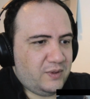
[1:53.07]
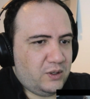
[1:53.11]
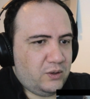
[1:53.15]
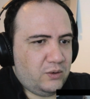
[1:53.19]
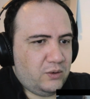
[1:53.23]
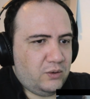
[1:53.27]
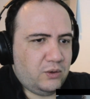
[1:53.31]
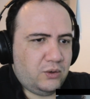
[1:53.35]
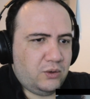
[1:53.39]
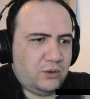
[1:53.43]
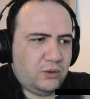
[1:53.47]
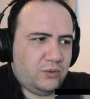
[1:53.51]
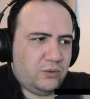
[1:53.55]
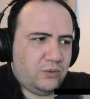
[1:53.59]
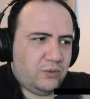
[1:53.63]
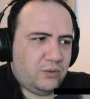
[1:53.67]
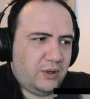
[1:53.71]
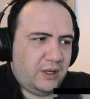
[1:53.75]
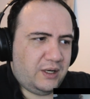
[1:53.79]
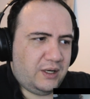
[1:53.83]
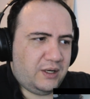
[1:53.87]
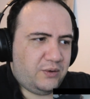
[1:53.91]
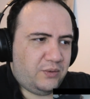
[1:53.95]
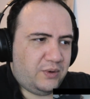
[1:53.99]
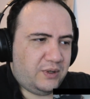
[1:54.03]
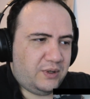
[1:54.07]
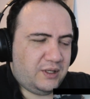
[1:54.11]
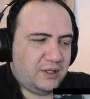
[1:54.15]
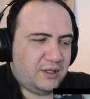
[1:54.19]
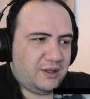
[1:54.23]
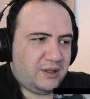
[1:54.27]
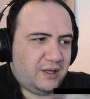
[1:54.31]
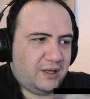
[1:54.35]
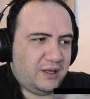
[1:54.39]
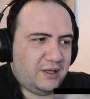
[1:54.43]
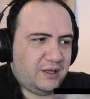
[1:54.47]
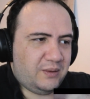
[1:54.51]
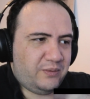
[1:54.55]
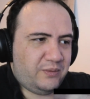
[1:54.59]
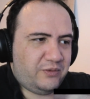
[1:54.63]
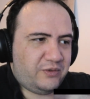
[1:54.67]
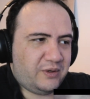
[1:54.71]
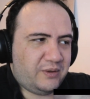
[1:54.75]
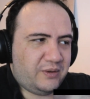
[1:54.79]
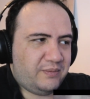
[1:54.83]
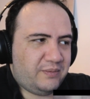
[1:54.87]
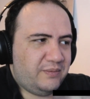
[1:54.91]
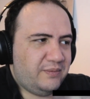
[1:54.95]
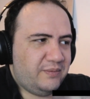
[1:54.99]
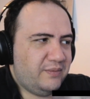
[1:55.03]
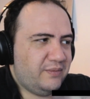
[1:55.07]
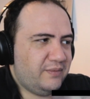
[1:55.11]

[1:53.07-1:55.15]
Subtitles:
Oh, wait, where did they come from?